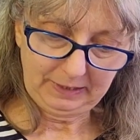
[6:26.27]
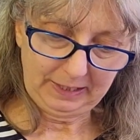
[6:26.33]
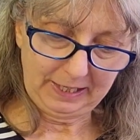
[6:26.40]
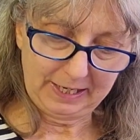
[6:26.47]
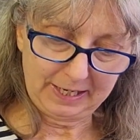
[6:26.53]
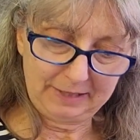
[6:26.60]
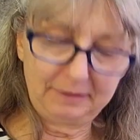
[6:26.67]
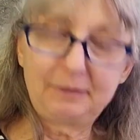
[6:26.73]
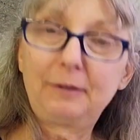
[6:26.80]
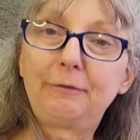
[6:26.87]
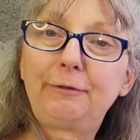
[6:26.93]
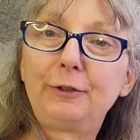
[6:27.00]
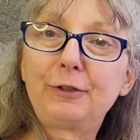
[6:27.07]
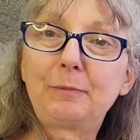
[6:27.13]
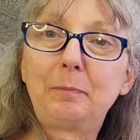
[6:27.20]
And the
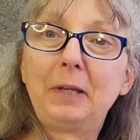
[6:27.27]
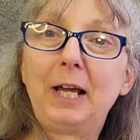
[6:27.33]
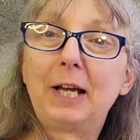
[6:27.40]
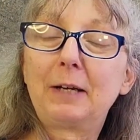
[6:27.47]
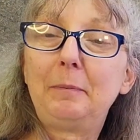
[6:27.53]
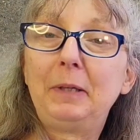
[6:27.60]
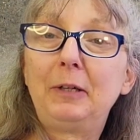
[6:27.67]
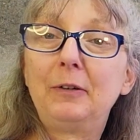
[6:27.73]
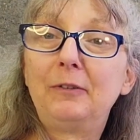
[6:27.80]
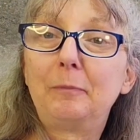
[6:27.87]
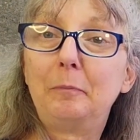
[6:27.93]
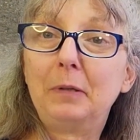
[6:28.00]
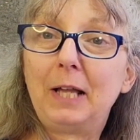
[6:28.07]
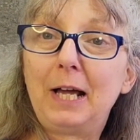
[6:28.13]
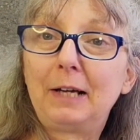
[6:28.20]
first block, because
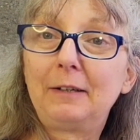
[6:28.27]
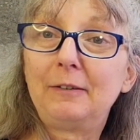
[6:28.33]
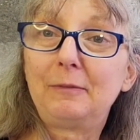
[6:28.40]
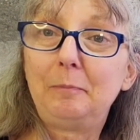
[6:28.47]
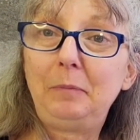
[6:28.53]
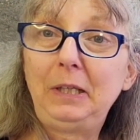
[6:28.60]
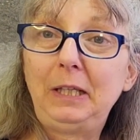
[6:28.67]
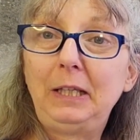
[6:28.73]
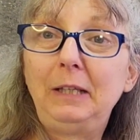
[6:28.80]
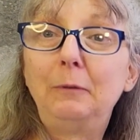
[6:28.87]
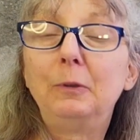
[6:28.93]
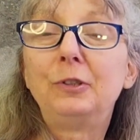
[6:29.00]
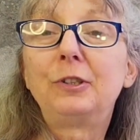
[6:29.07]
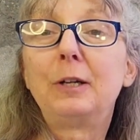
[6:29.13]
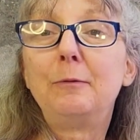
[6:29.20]
block is B,
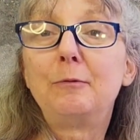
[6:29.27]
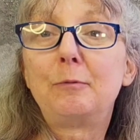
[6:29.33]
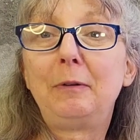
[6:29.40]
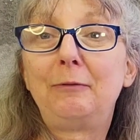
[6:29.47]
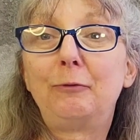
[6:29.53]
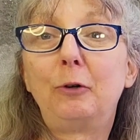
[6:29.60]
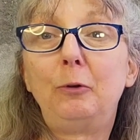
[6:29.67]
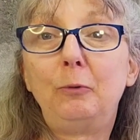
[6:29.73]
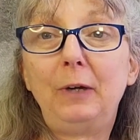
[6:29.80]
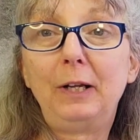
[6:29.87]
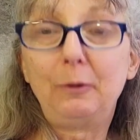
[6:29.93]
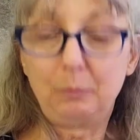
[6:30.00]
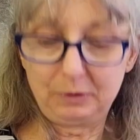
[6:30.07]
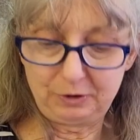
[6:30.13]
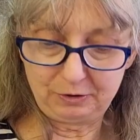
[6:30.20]
which comes before
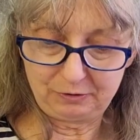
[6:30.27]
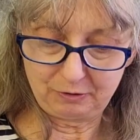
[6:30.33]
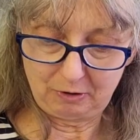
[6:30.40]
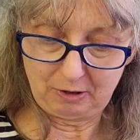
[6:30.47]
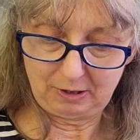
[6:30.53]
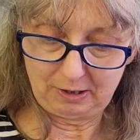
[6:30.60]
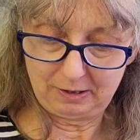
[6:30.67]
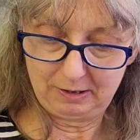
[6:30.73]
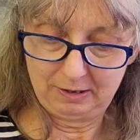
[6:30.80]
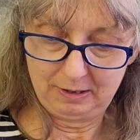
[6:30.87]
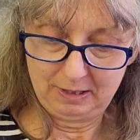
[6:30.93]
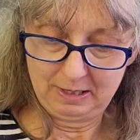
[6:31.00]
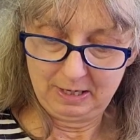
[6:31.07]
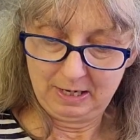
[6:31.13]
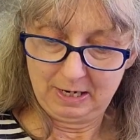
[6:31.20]
red, which is R,
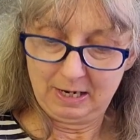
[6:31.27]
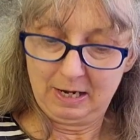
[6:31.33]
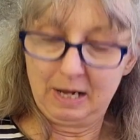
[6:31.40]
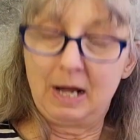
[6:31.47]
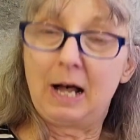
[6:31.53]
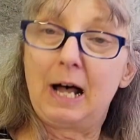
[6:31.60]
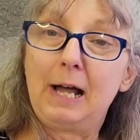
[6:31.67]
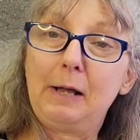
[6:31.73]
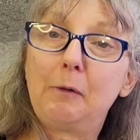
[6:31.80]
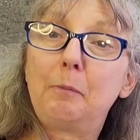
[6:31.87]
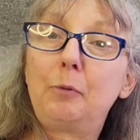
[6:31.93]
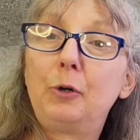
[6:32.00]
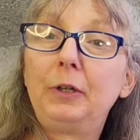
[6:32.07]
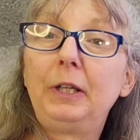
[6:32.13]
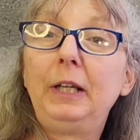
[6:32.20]
I'll
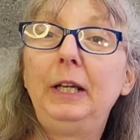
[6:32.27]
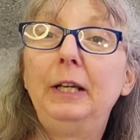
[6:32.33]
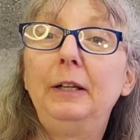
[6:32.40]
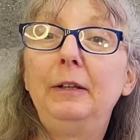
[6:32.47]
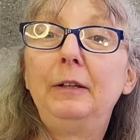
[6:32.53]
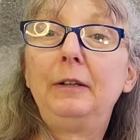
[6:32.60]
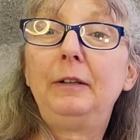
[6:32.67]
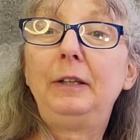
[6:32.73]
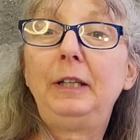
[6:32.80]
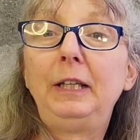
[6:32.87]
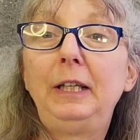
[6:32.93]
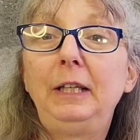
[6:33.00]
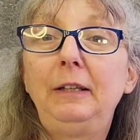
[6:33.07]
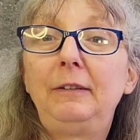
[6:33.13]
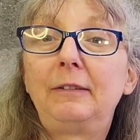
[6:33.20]
put in
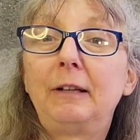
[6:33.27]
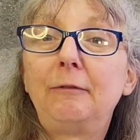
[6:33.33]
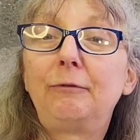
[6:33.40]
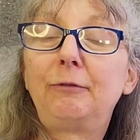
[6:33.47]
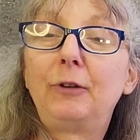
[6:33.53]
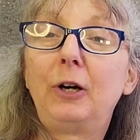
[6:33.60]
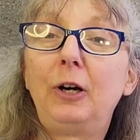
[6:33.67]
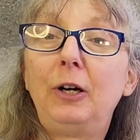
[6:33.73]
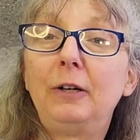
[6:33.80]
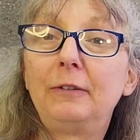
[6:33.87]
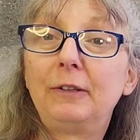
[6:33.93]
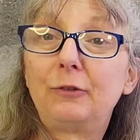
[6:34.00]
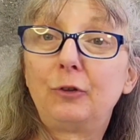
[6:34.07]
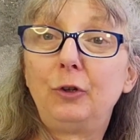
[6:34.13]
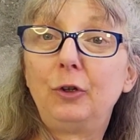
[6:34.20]
the sunflower
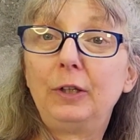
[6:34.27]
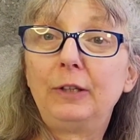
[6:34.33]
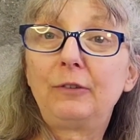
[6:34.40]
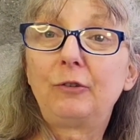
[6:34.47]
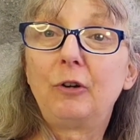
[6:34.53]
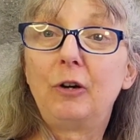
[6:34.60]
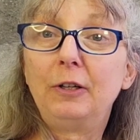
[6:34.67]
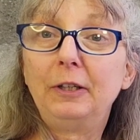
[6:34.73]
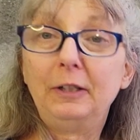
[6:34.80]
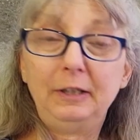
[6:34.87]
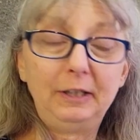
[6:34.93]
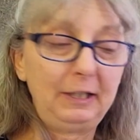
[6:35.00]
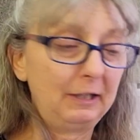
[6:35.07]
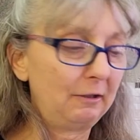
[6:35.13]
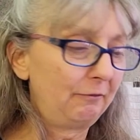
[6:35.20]
that's earliest on in
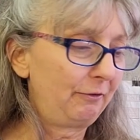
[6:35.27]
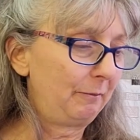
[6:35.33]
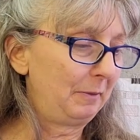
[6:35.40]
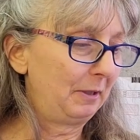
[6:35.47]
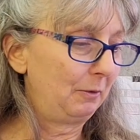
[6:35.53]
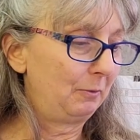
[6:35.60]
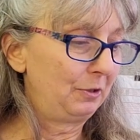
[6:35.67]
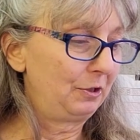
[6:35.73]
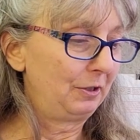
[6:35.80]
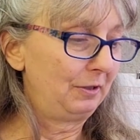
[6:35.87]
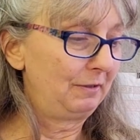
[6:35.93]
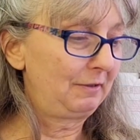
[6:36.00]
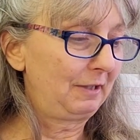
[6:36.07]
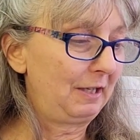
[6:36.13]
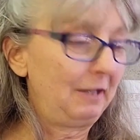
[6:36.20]
the alphabet, which in
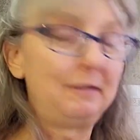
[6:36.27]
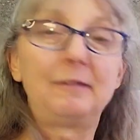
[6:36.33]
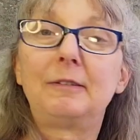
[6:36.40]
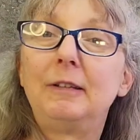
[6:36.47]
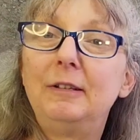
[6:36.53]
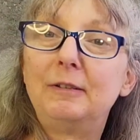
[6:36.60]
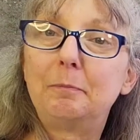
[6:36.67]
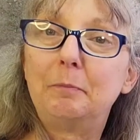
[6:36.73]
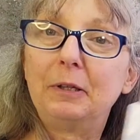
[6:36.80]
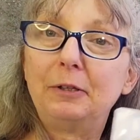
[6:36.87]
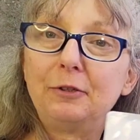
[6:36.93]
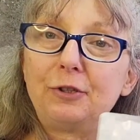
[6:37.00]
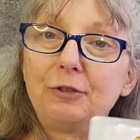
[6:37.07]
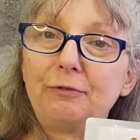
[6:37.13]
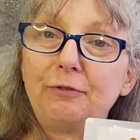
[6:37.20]
this case is
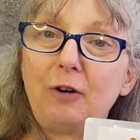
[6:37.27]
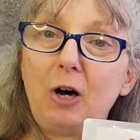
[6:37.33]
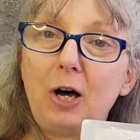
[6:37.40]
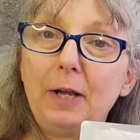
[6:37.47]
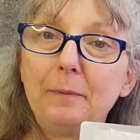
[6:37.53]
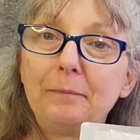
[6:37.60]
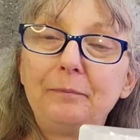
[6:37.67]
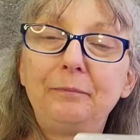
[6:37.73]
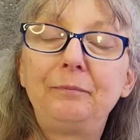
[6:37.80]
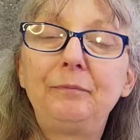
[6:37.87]
butter chiffon.